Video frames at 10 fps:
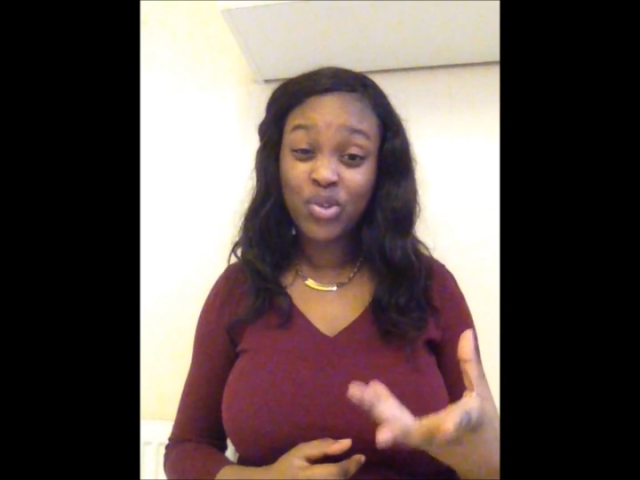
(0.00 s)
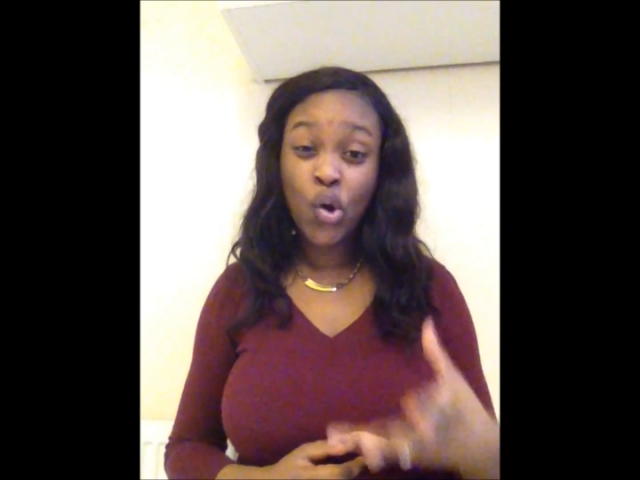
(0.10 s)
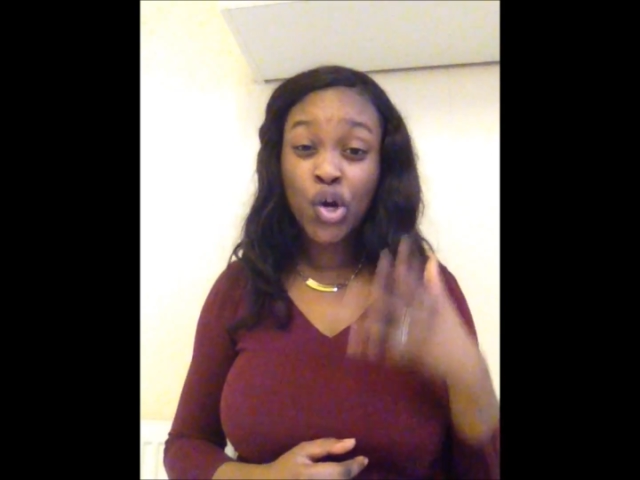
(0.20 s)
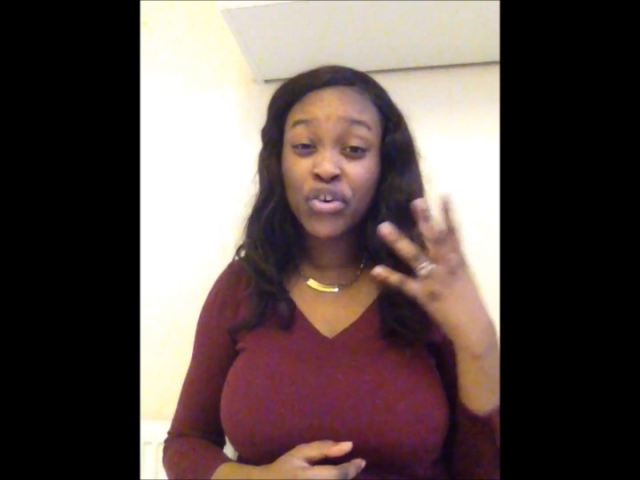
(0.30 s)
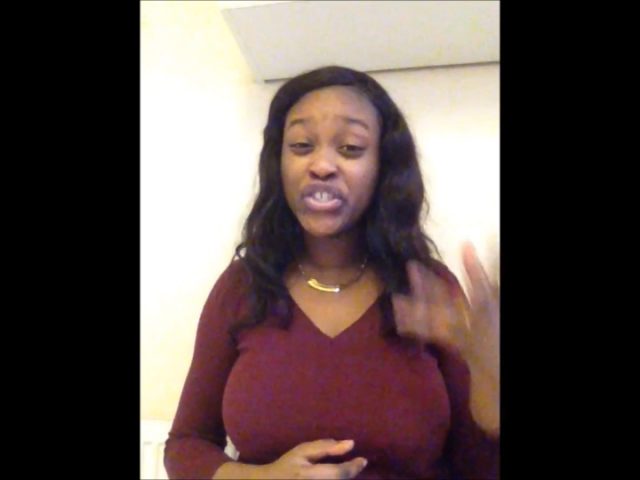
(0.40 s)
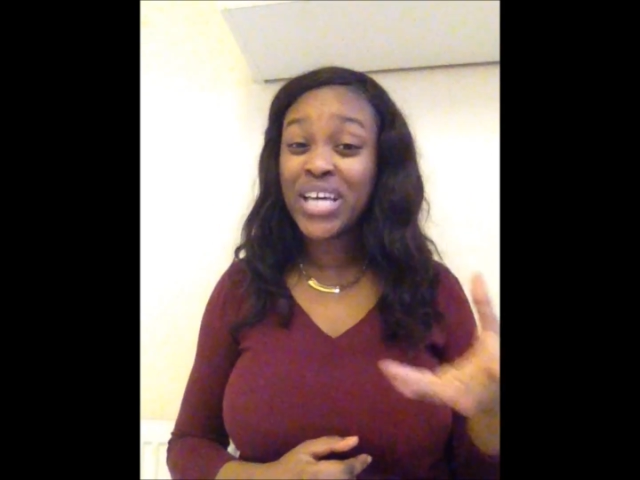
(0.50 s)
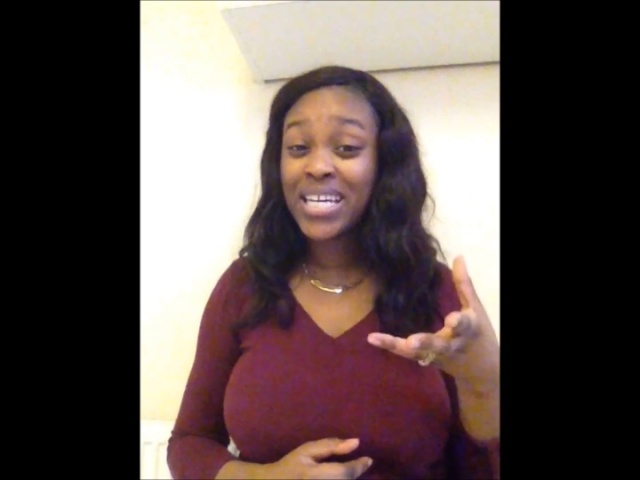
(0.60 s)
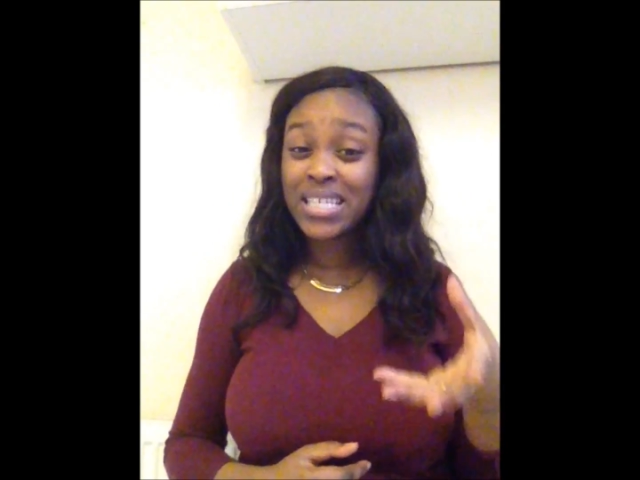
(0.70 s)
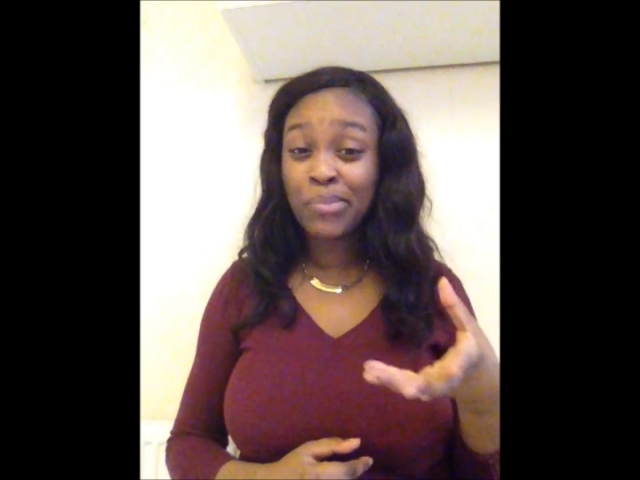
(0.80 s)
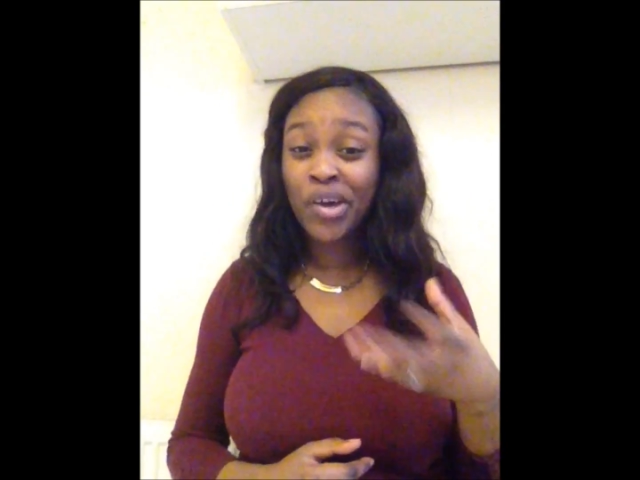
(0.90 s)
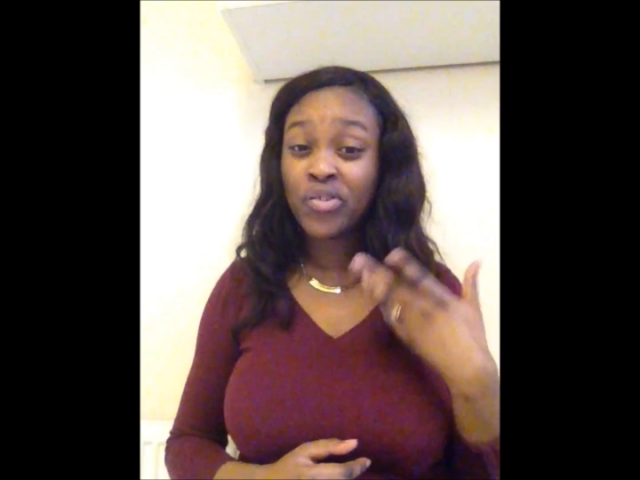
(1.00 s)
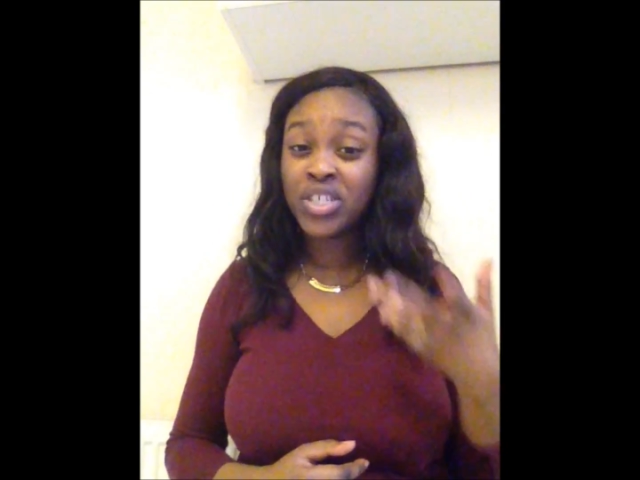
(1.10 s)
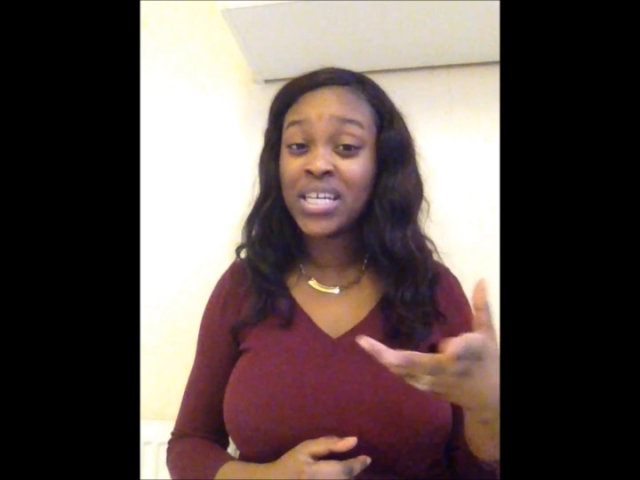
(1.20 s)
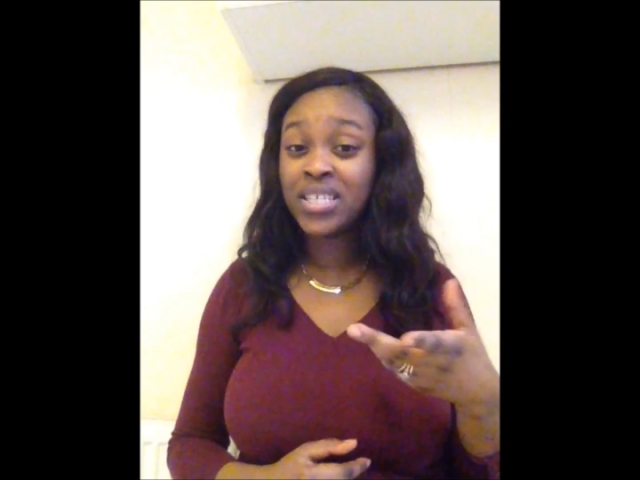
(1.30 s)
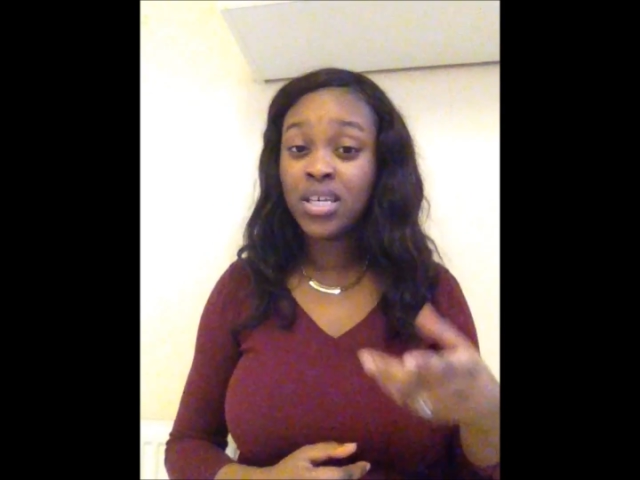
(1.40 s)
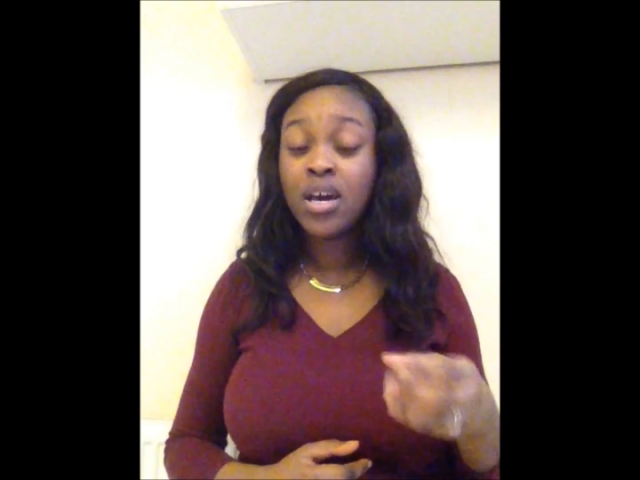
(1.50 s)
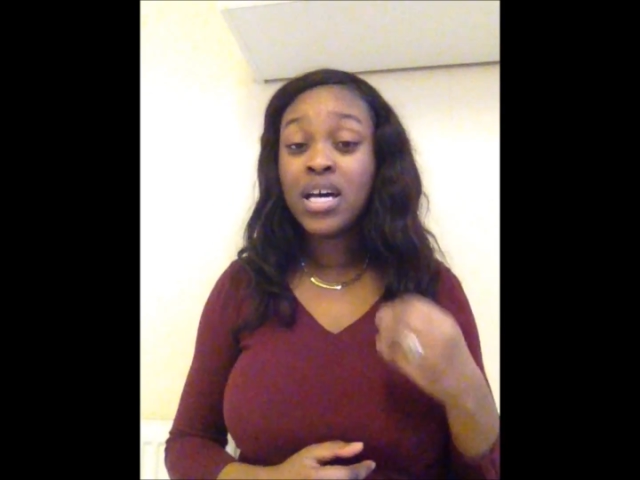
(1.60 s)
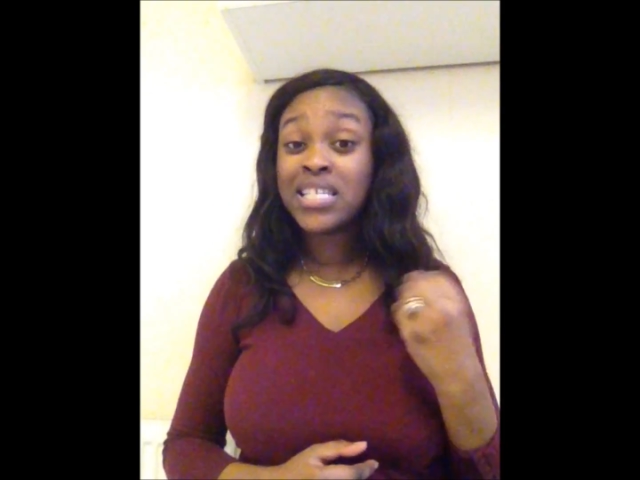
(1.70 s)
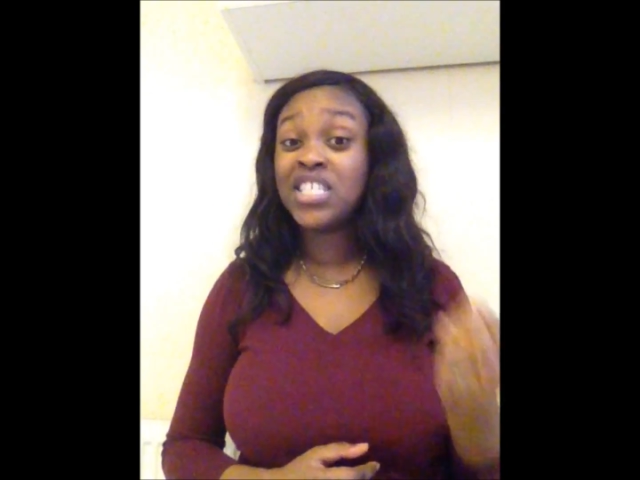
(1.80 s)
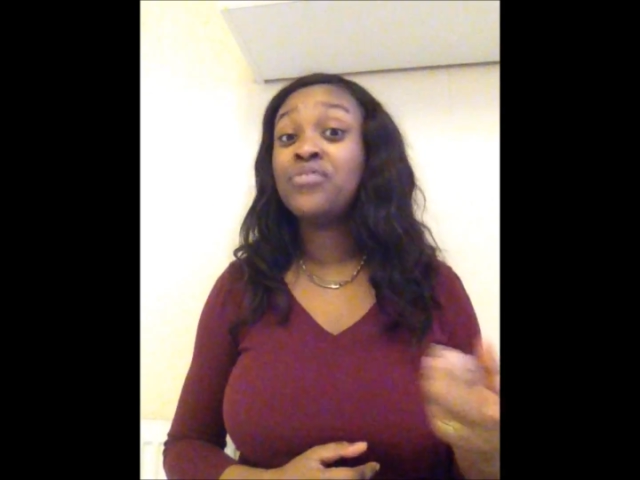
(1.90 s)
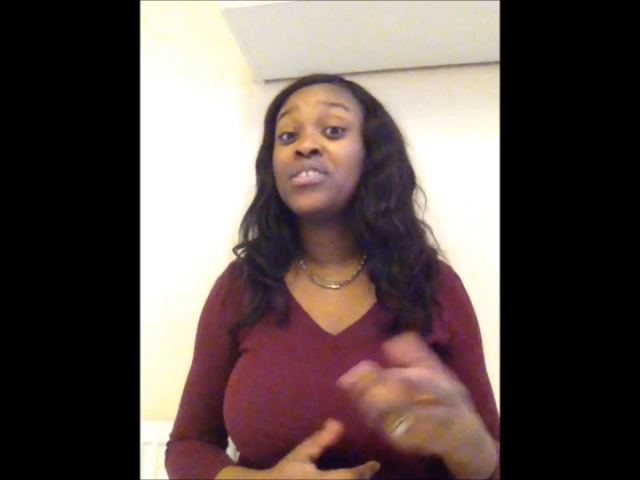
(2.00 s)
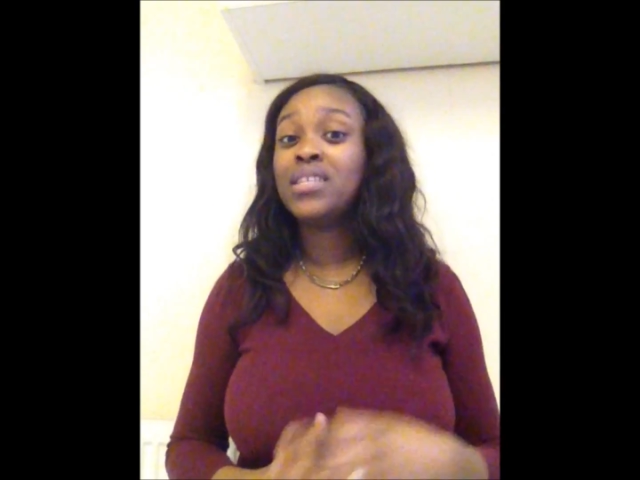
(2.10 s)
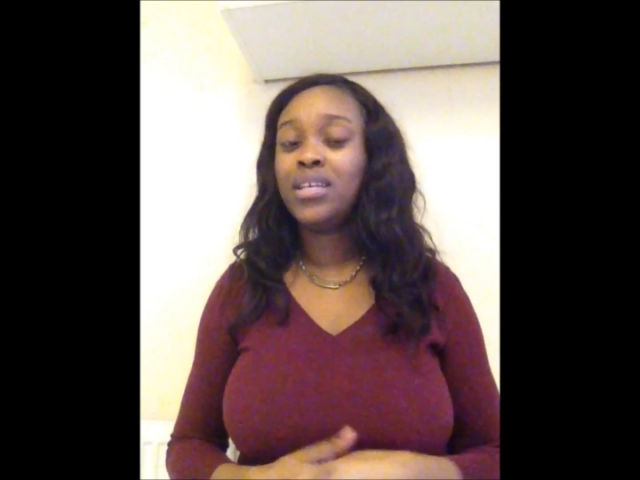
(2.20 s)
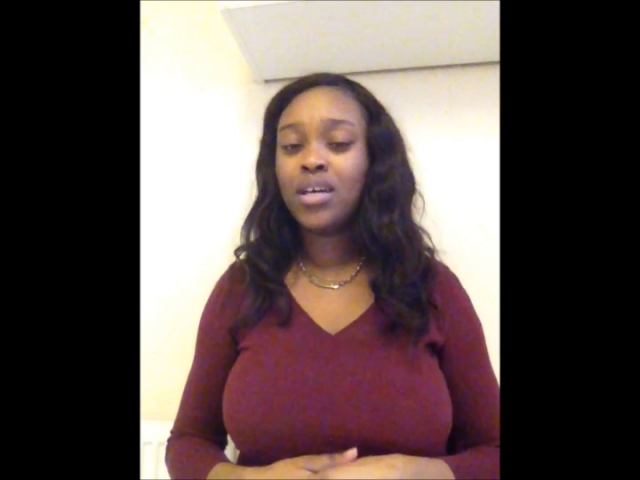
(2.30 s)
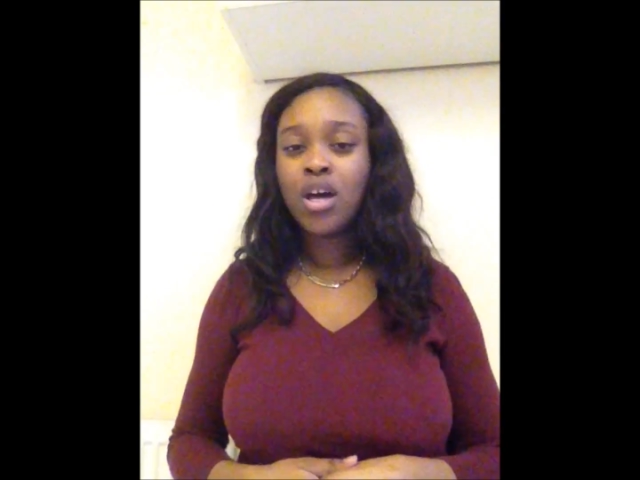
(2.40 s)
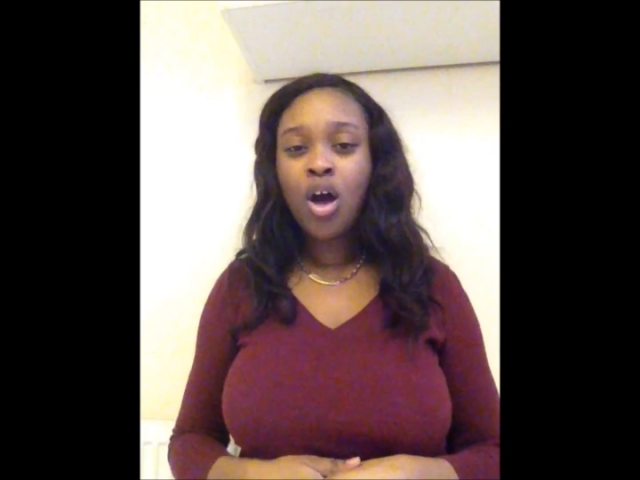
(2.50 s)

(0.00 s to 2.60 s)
or Christianity, my Christianity seriously,